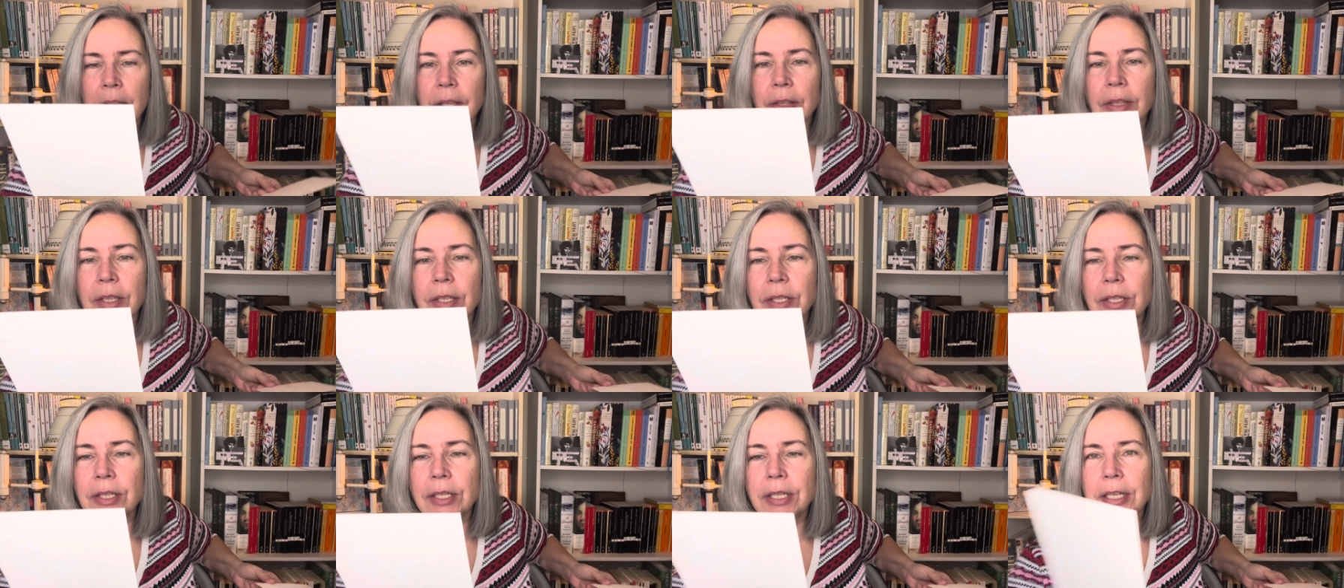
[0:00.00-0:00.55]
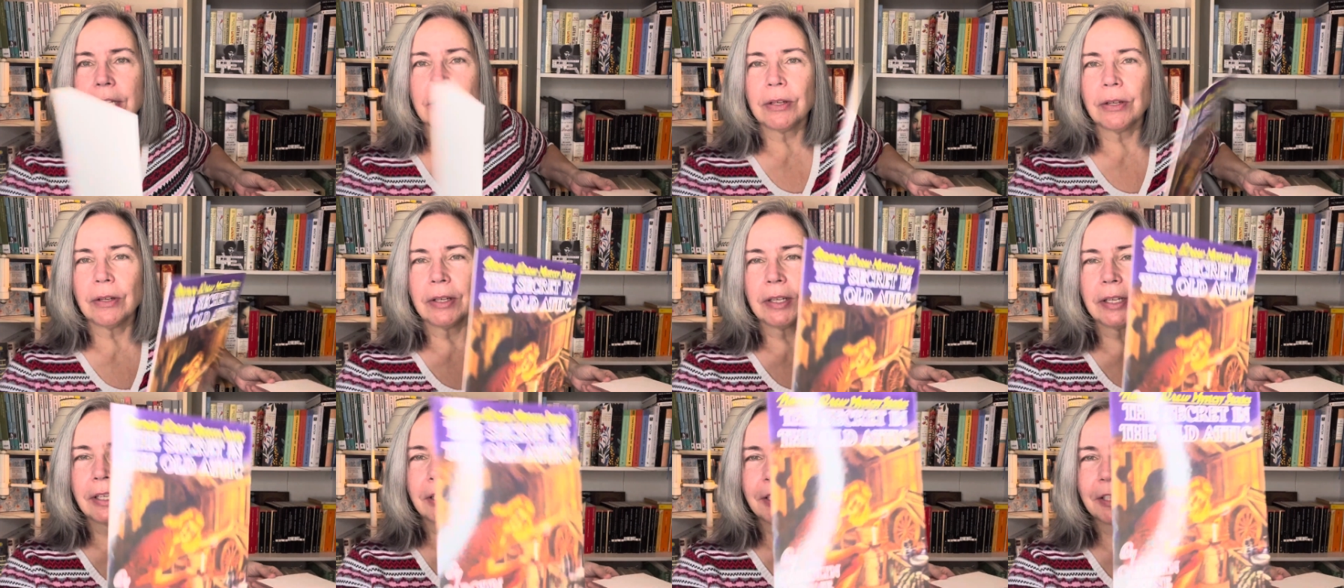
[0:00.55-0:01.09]
the
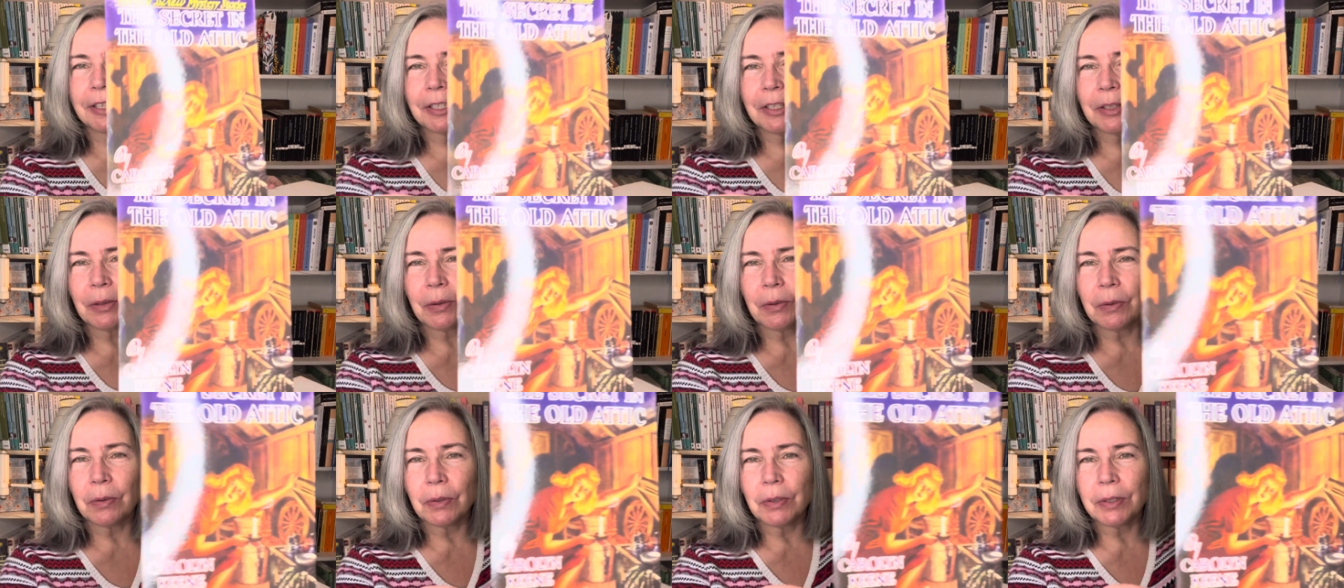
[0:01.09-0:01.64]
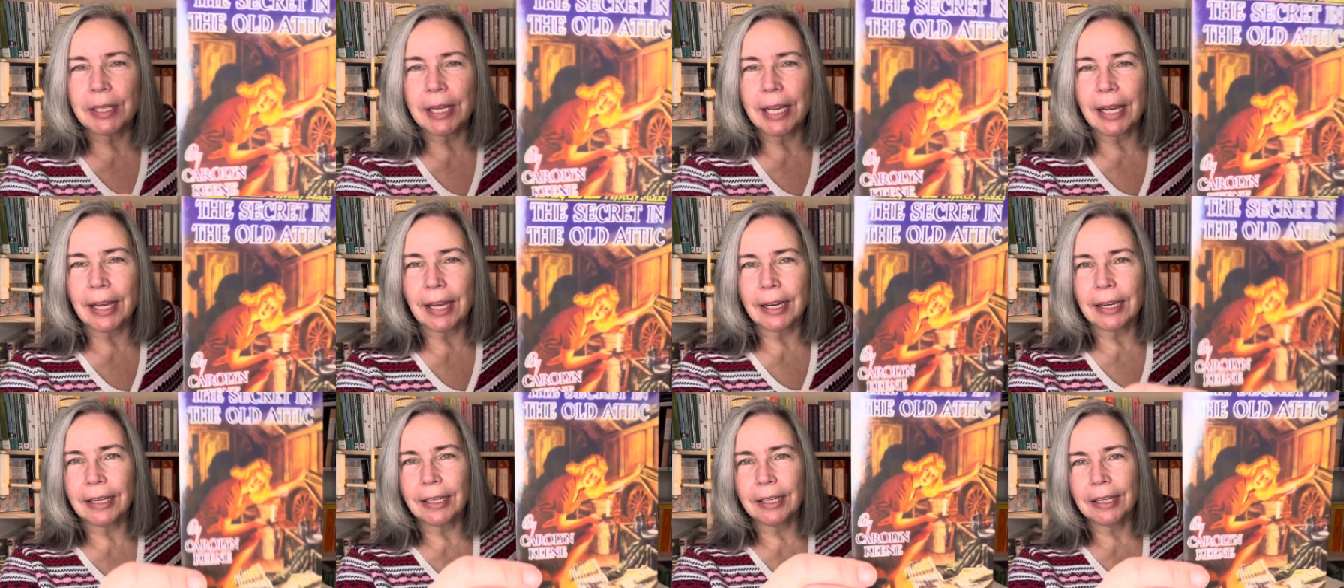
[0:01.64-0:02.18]
secret in the old
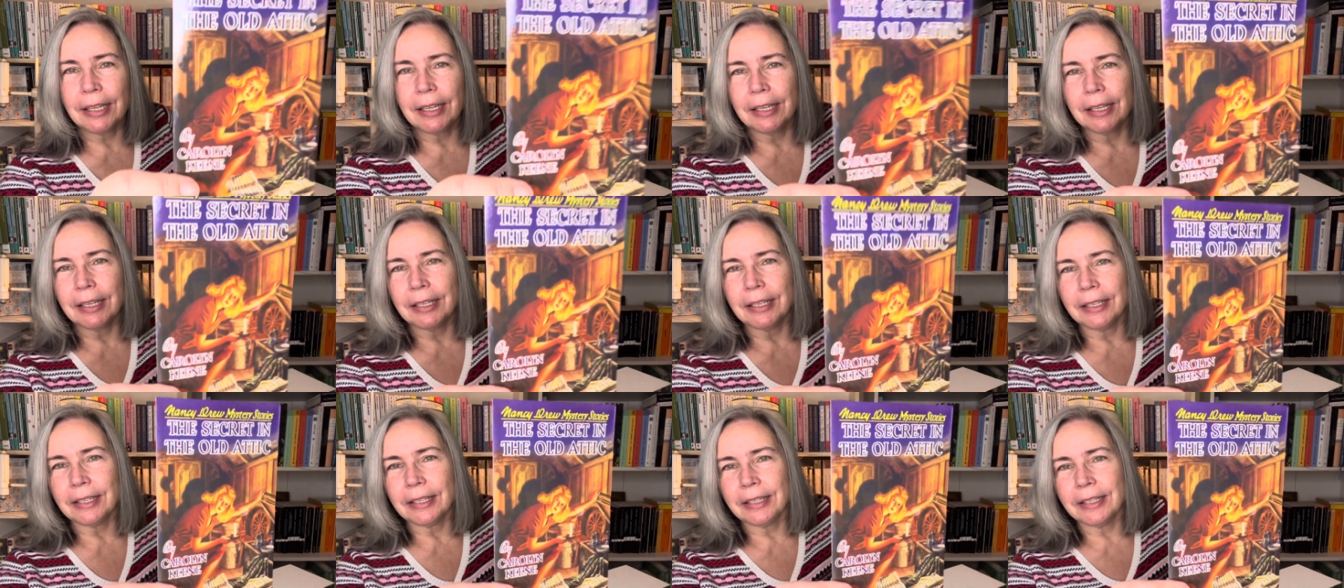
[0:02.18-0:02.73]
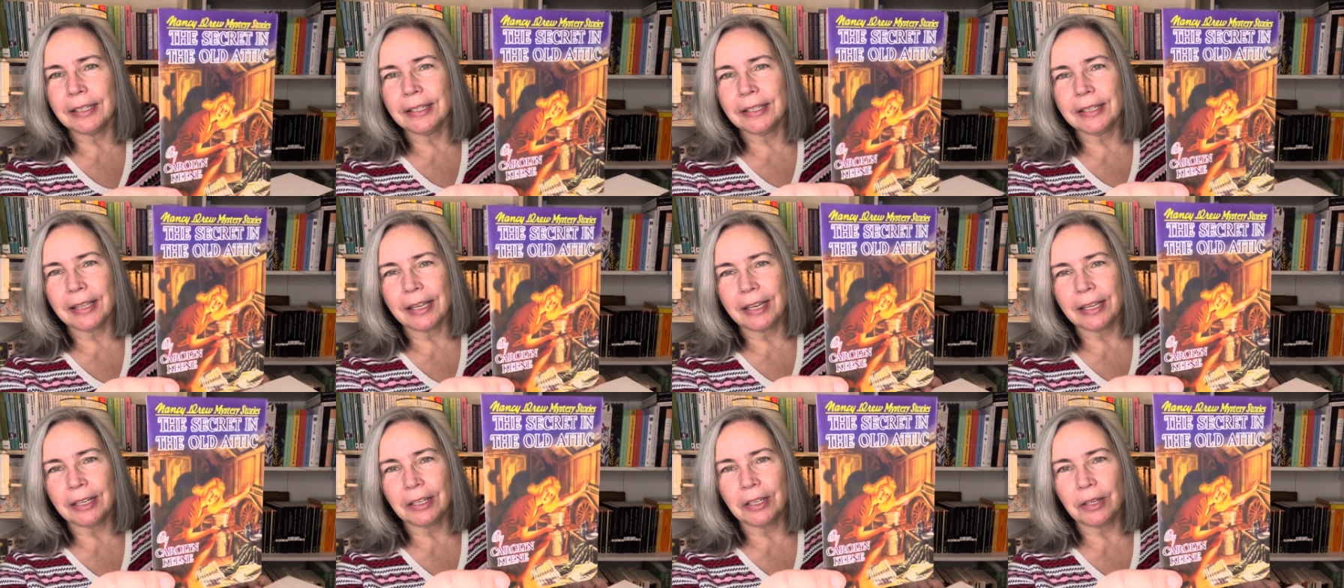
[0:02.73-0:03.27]
attic. Is
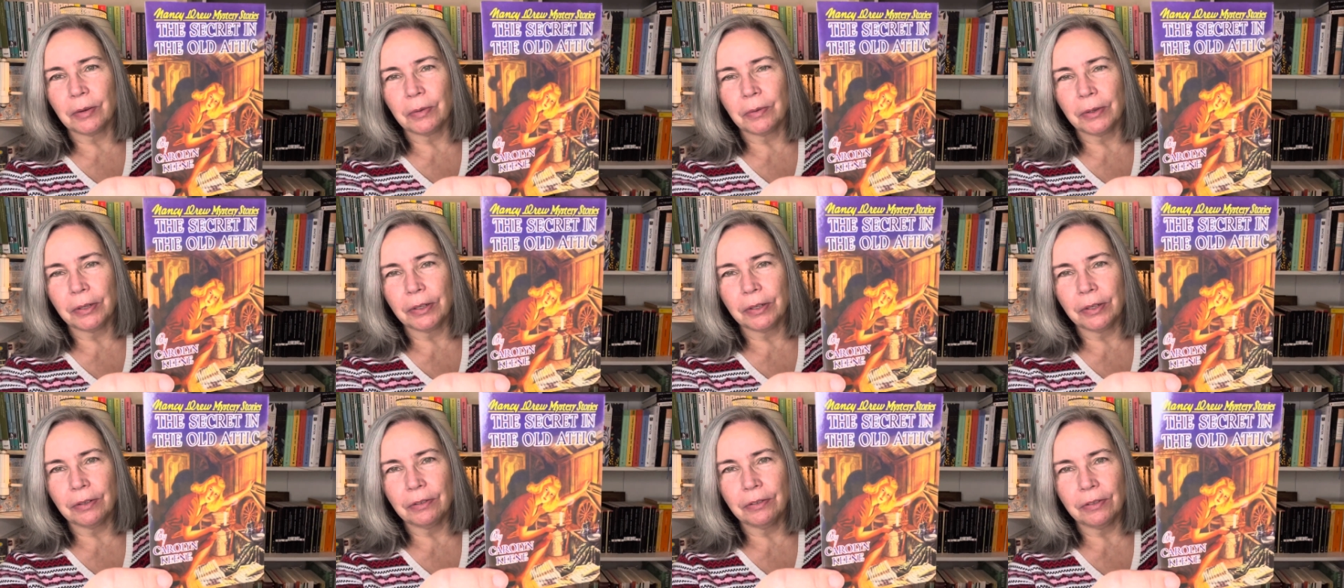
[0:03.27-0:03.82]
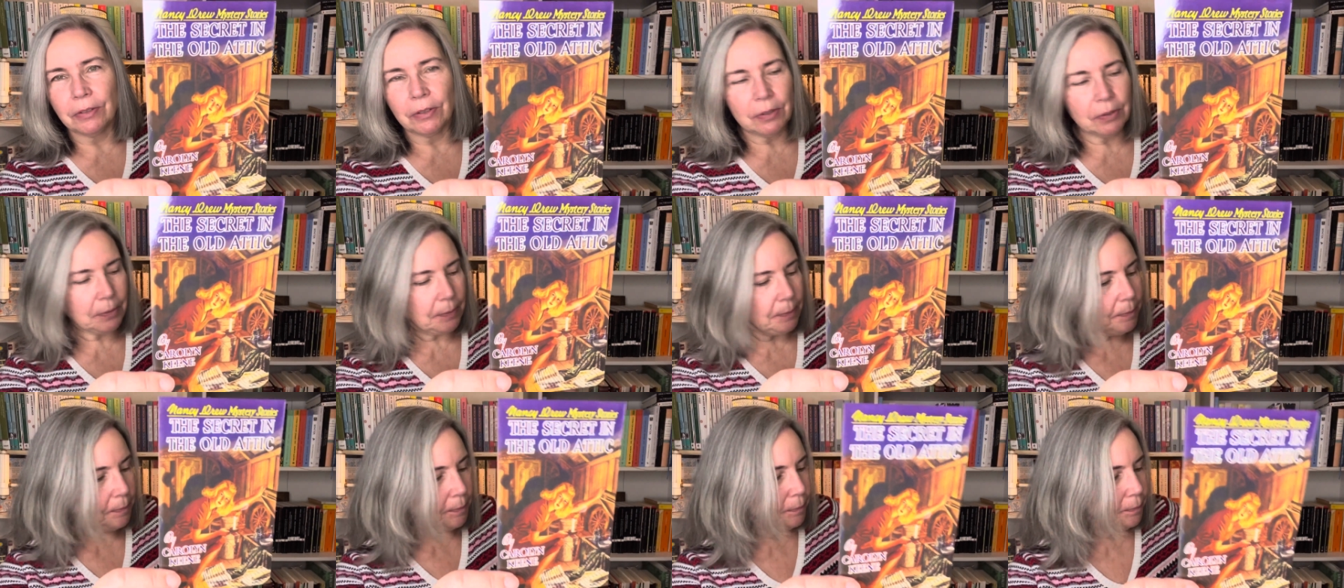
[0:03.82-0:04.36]
that not
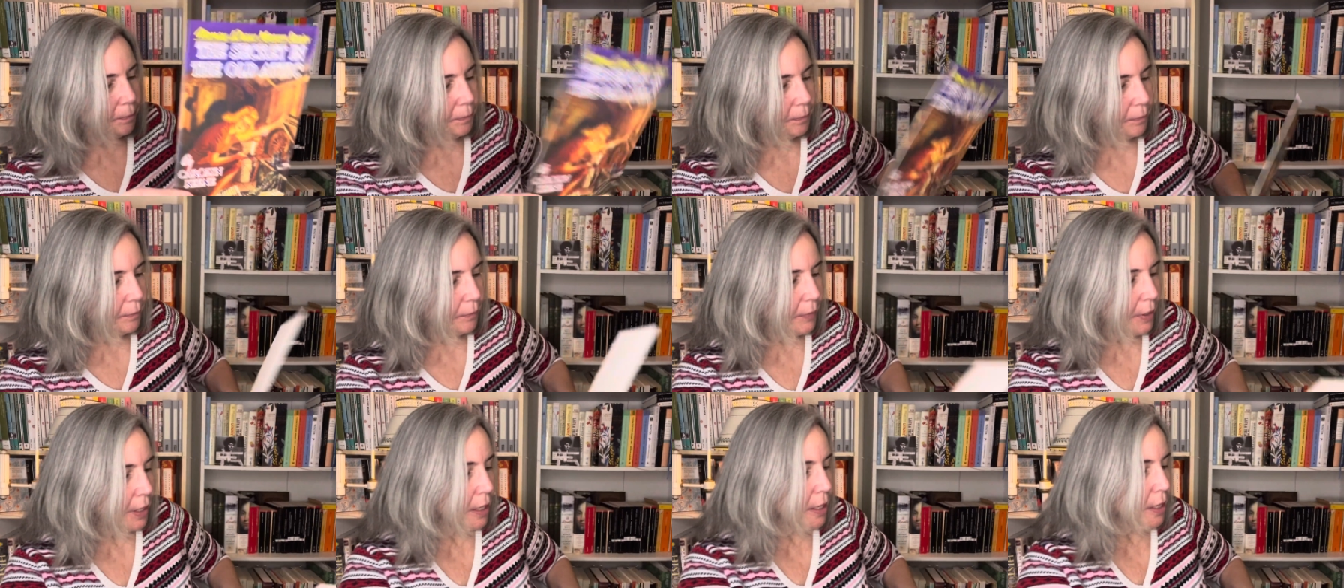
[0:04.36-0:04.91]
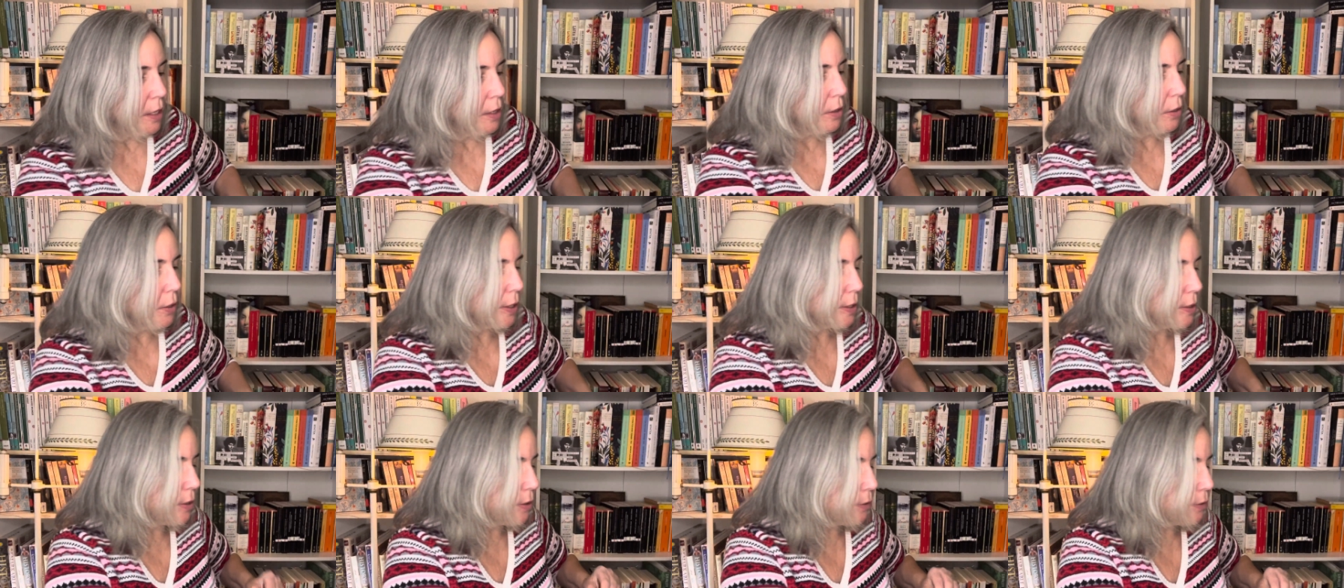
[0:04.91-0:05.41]
wonderful? That's